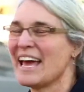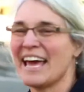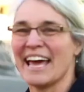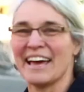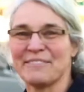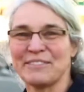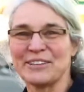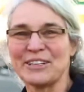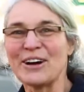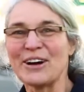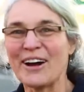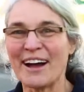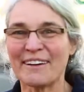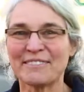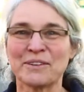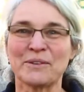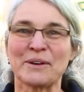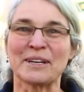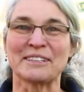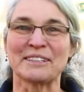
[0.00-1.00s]
If you don't have
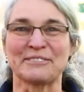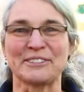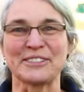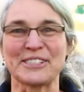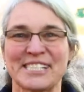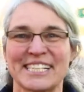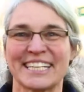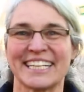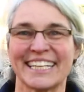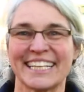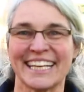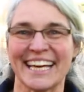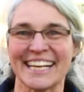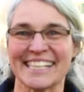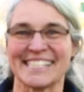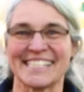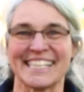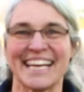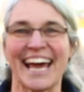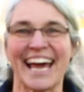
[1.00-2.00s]
a wonderful city like
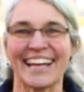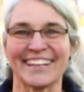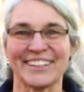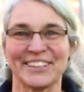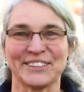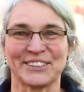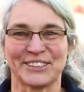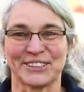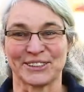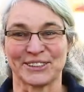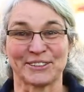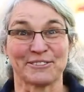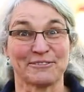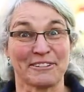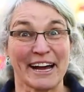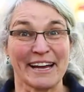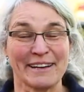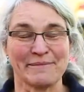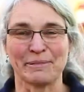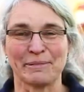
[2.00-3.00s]
Seattle to
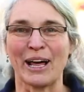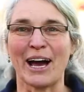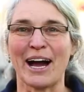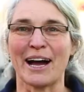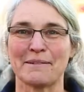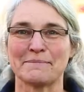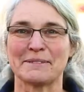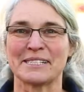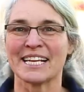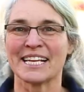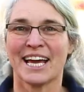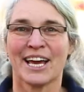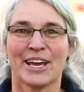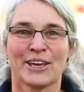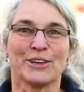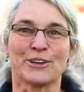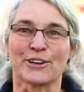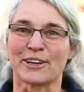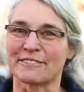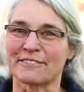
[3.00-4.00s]
find blobs,
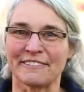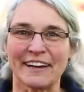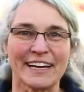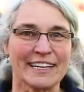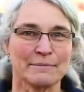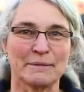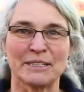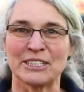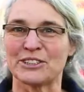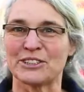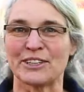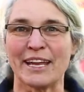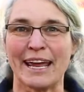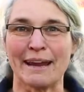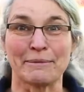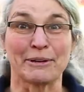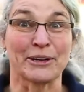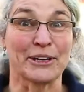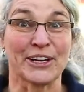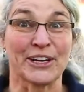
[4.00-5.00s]
you can find them in your
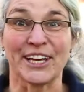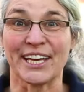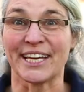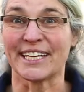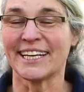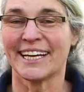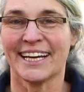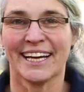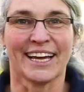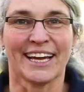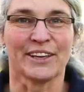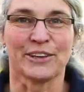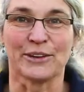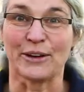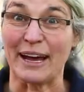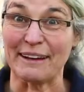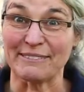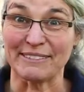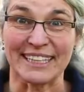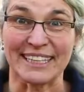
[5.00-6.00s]
neighborhood. You
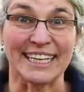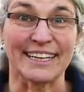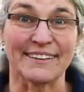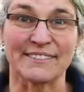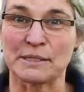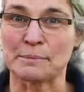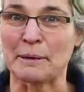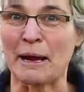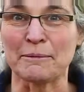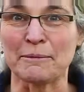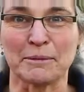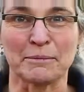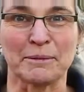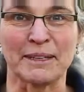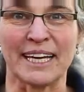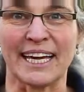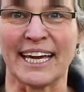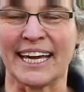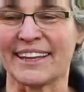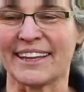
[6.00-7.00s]
have leaves
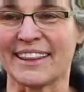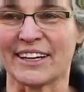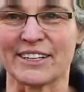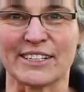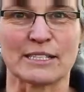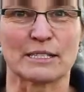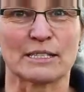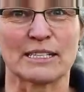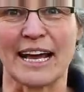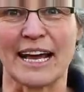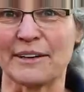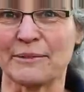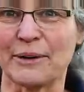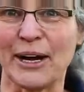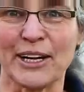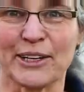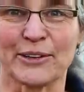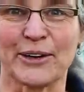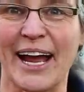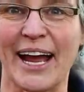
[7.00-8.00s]
probably, there's
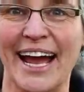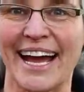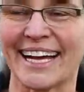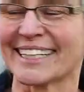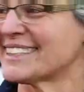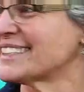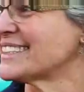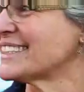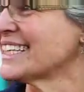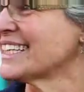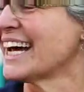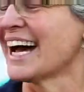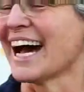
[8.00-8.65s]
sidewalk cracks.